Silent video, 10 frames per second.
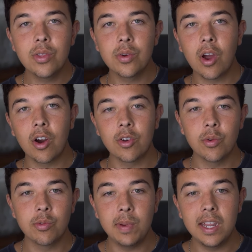the
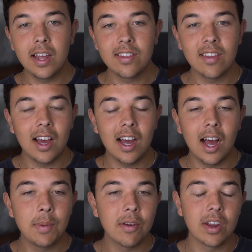Cardinals beat us,
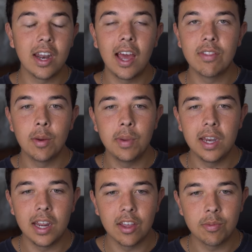I'm never going to have them
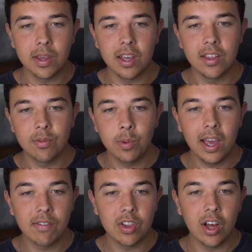beating us because we
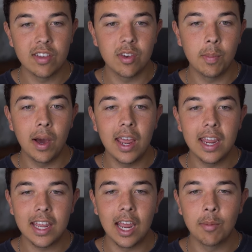haven't lost in about
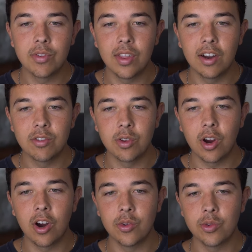8 games to the Arizona
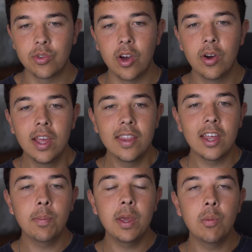Cardinals. So
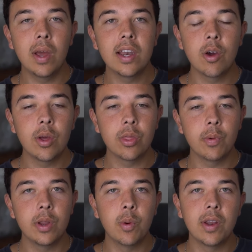that'll be a win, going
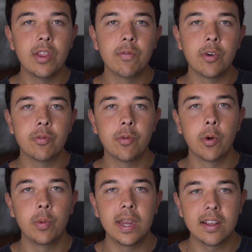3-1 in the first
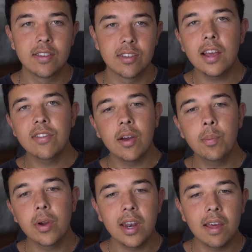4 weeks. Next
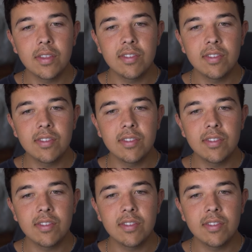up, we're going to have the